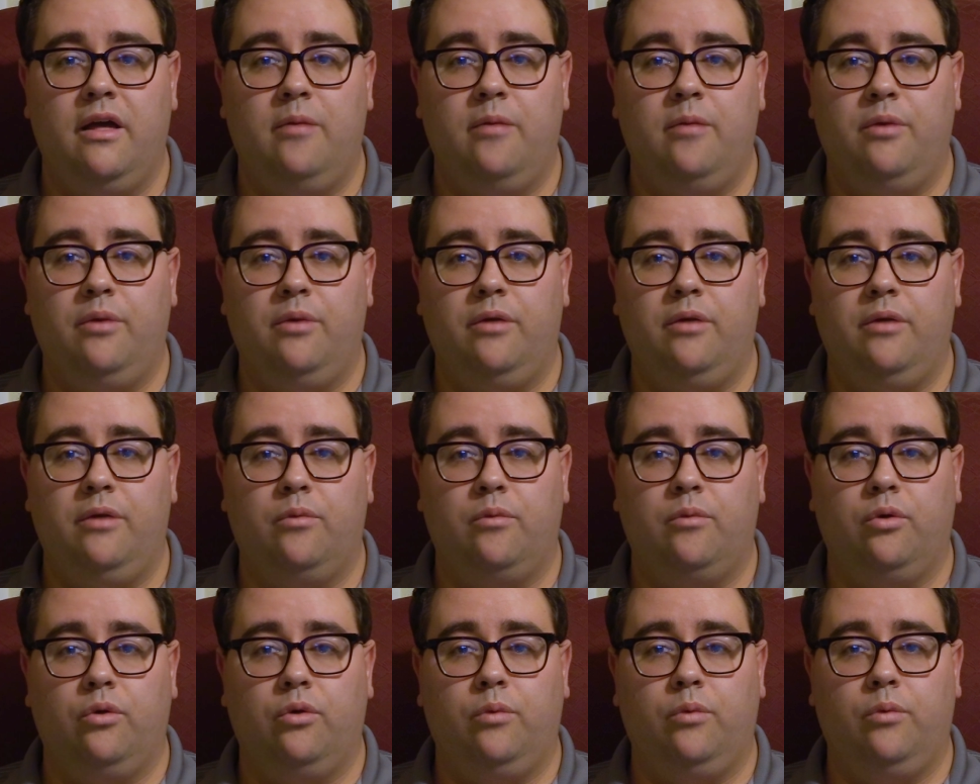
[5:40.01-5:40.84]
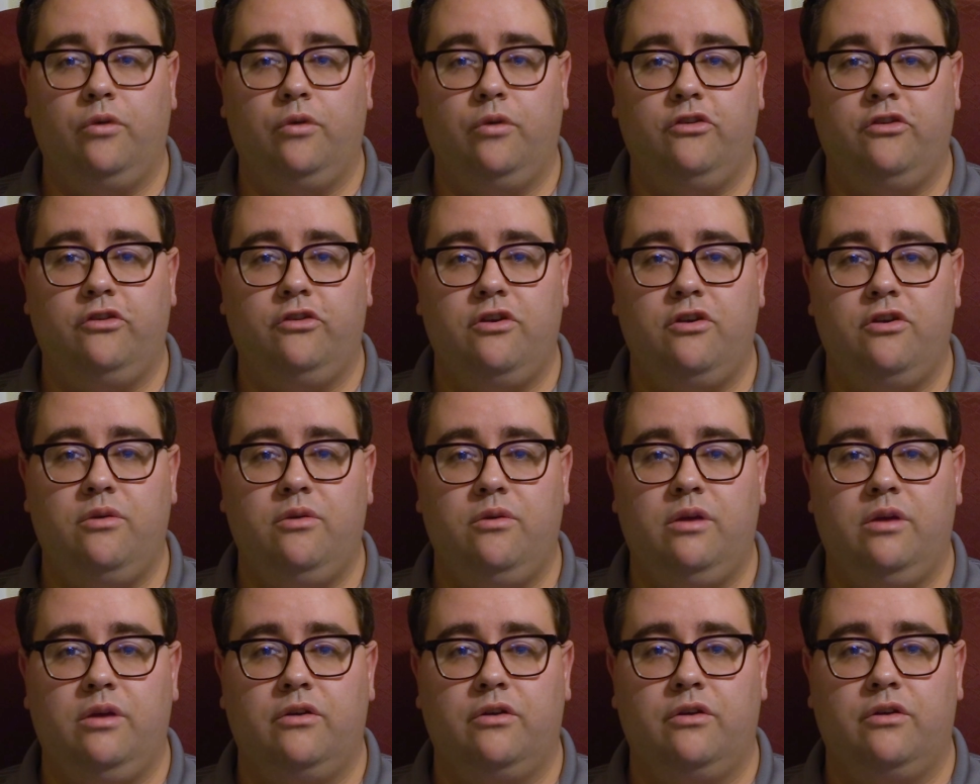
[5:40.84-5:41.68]
But World War
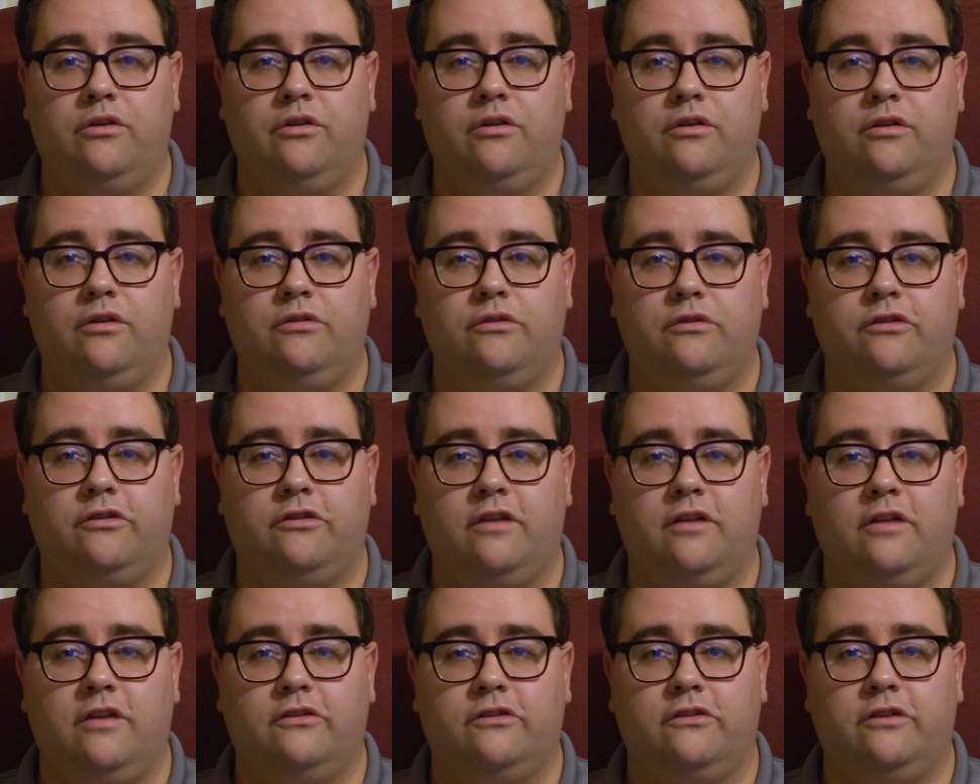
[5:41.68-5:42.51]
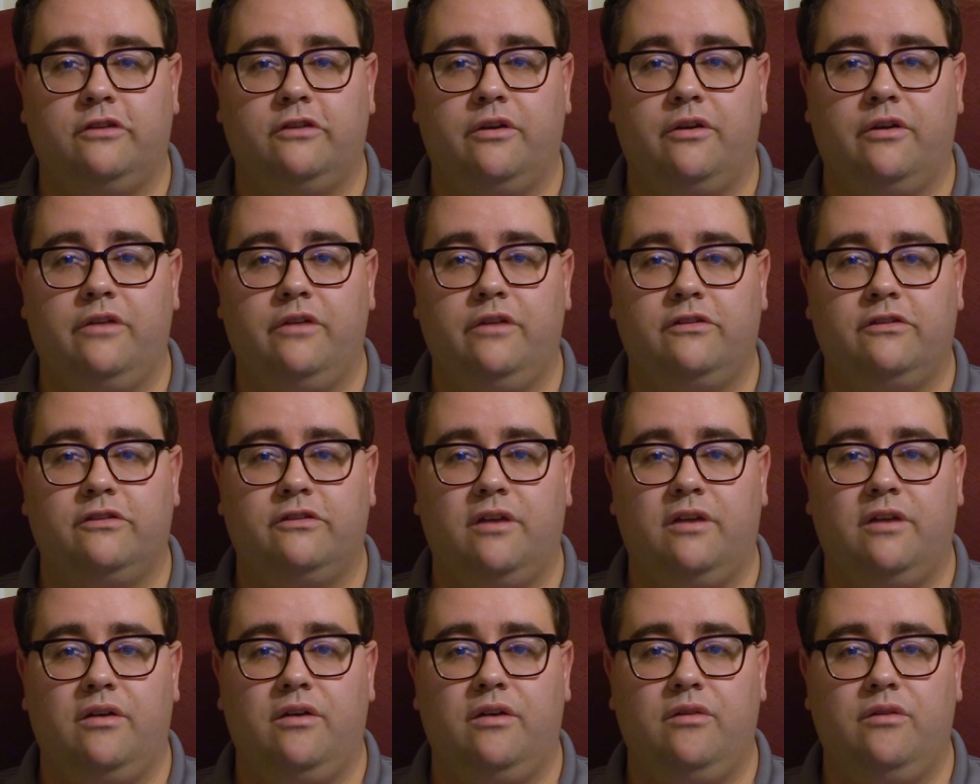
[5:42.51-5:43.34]
II introduced a series
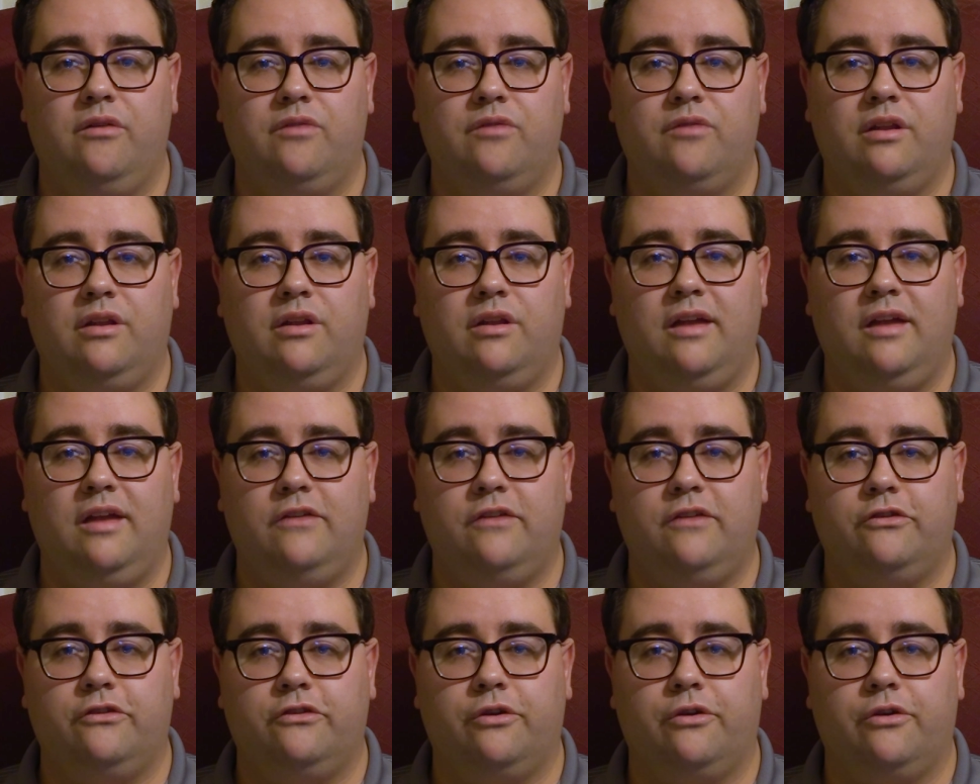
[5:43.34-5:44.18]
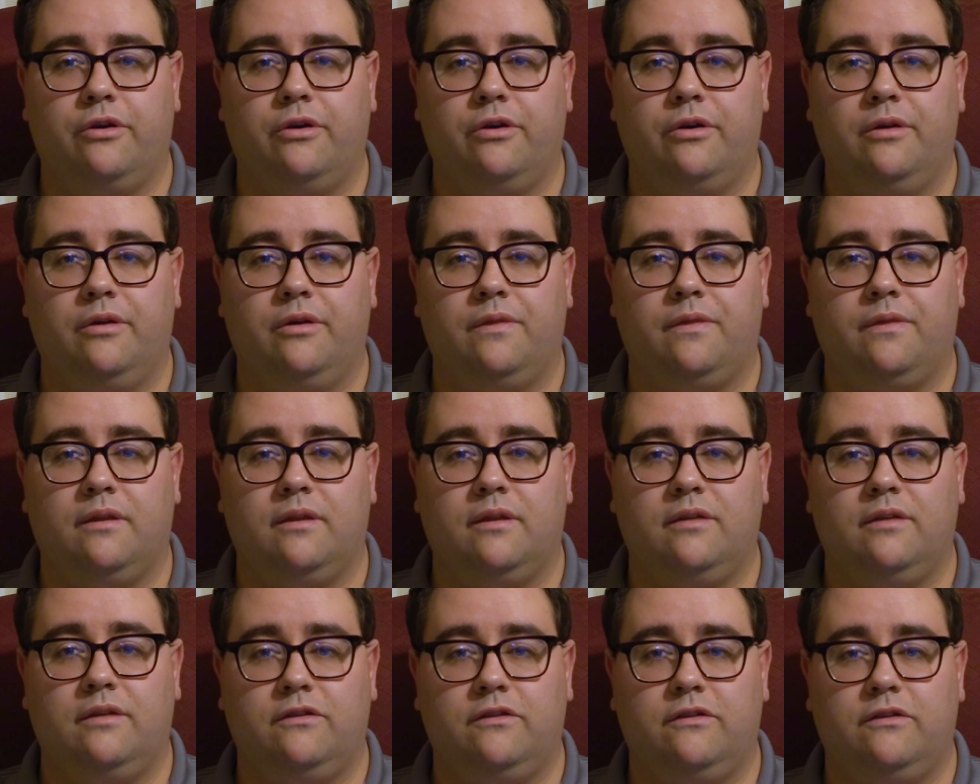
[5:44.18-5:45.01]
of lesser
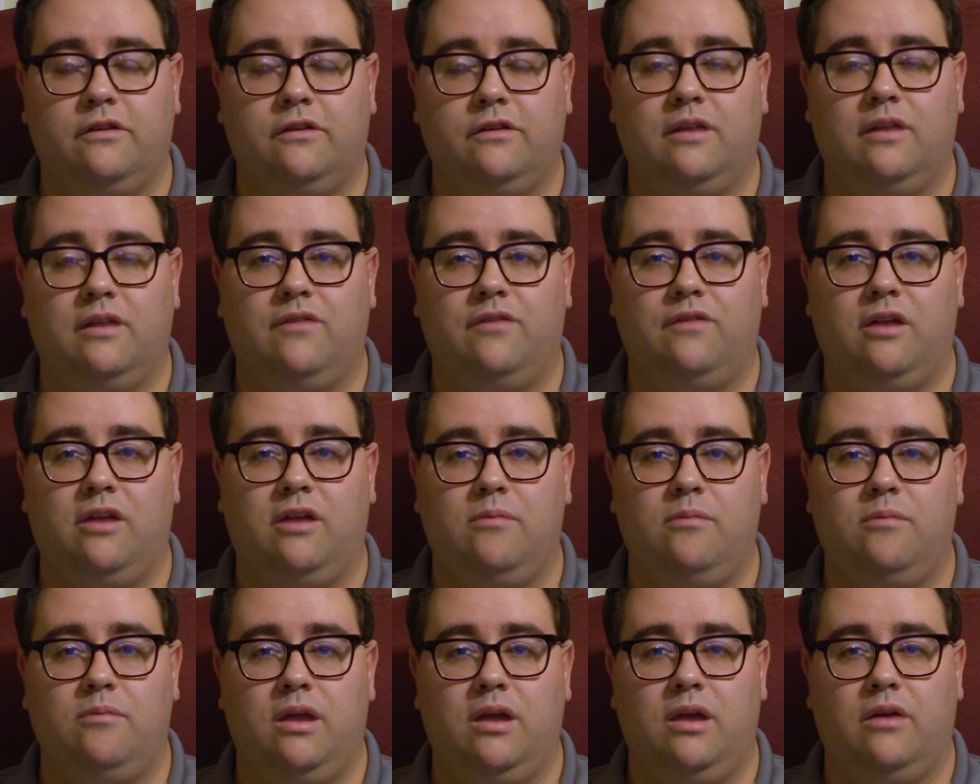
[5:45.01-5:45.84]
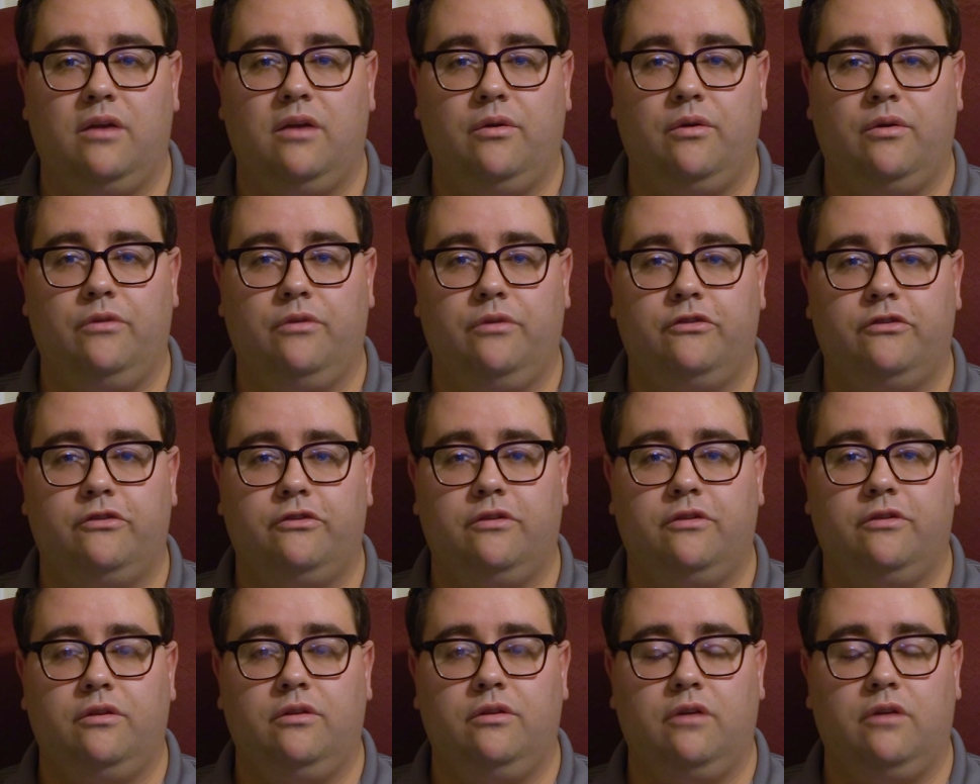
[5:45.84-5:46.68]
significant
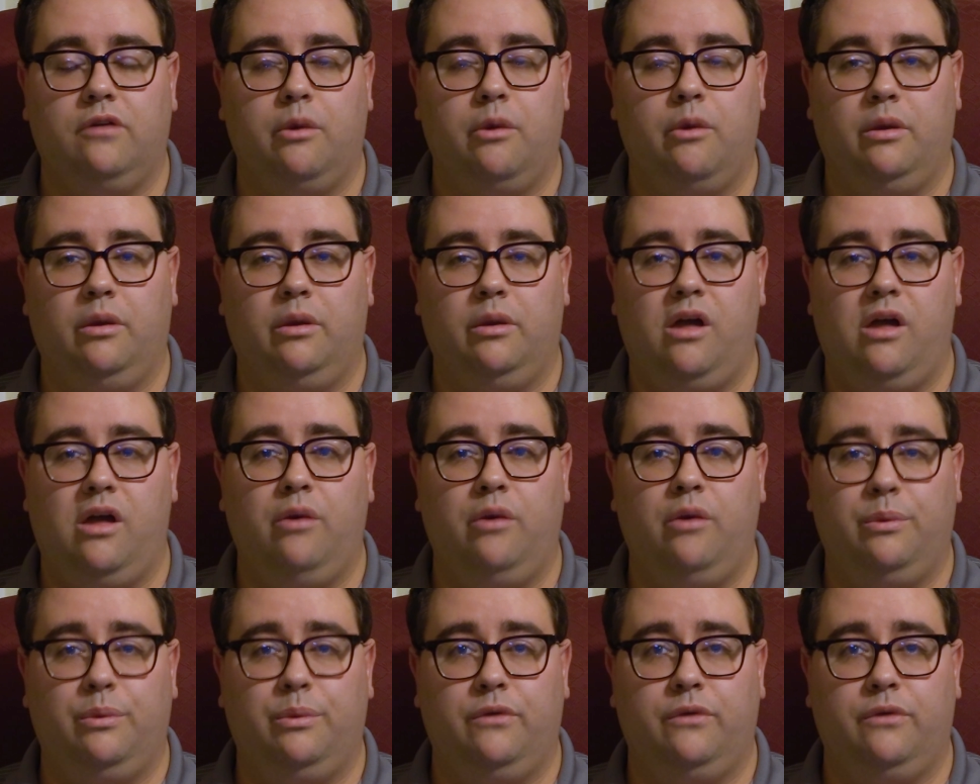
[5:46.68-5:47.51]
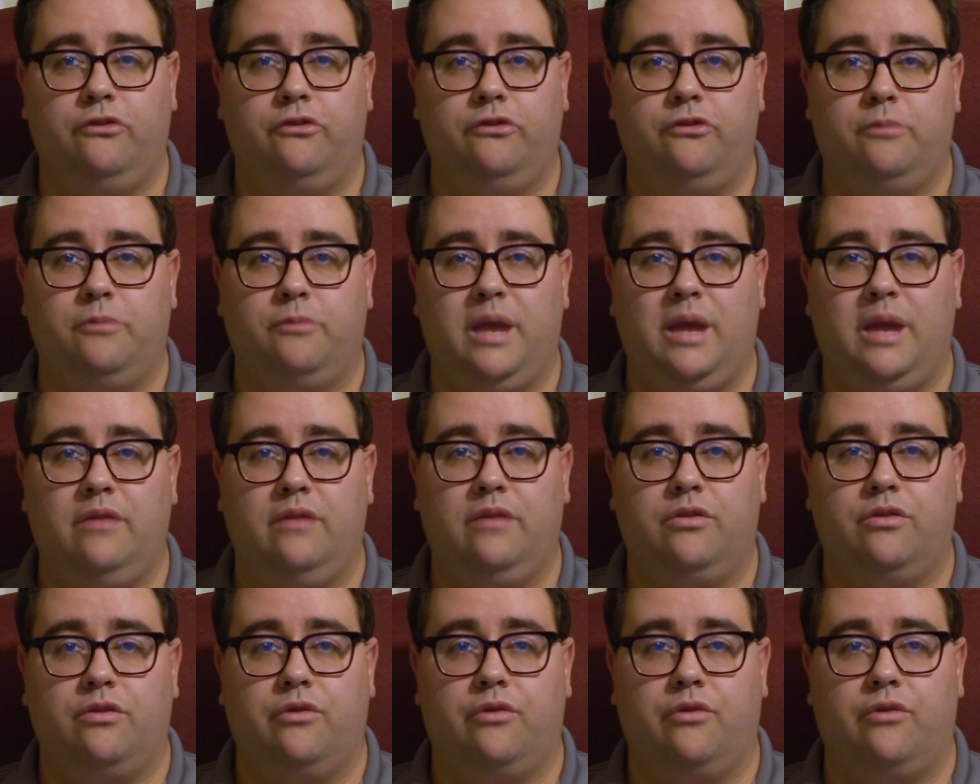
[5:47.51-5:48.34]
medals to go along with those
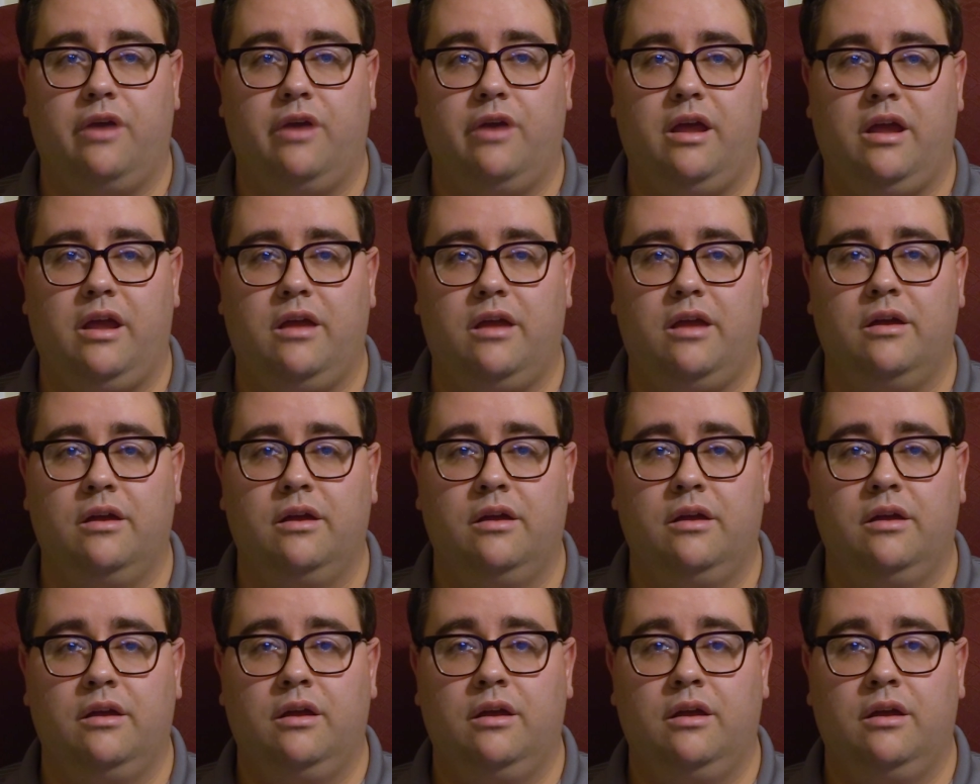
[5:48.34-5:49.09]
main three.